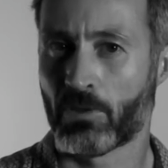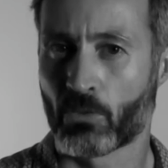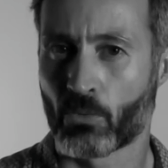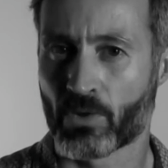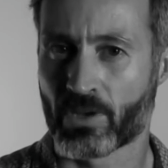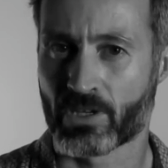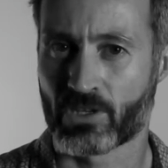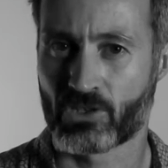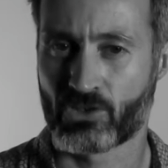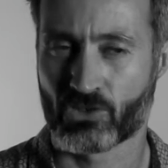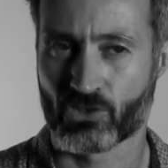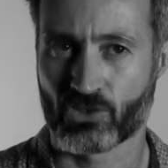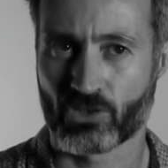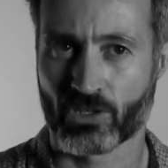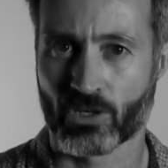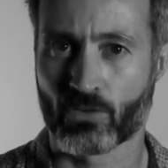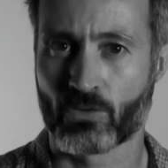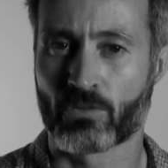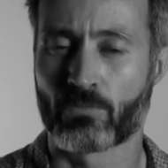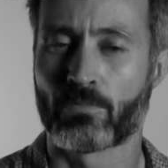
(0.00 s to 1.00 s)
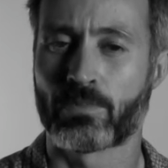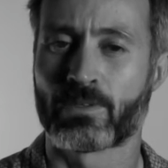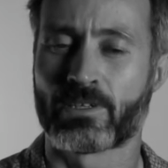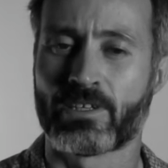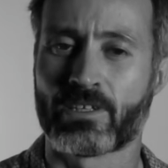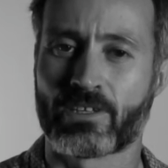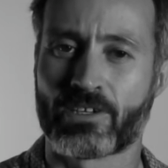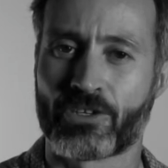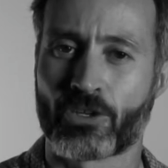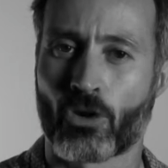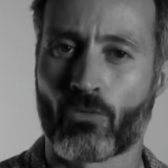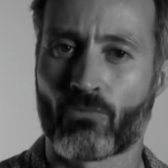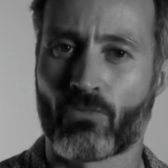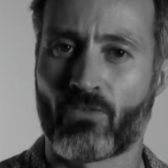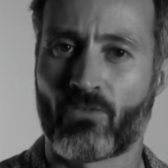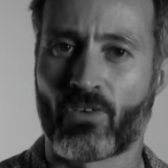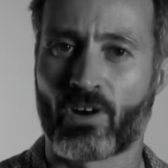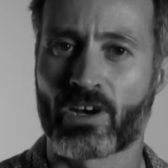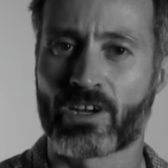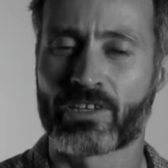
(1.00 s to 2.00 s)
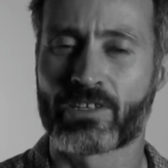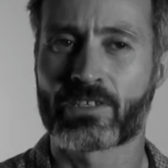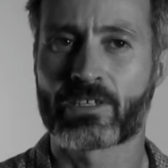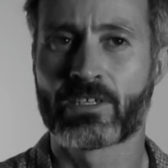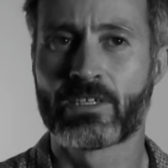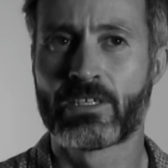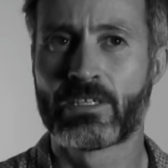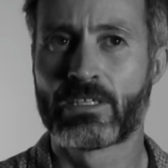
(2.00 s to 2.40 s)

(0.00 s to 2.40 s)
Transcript: of weeks just go completely non-refined?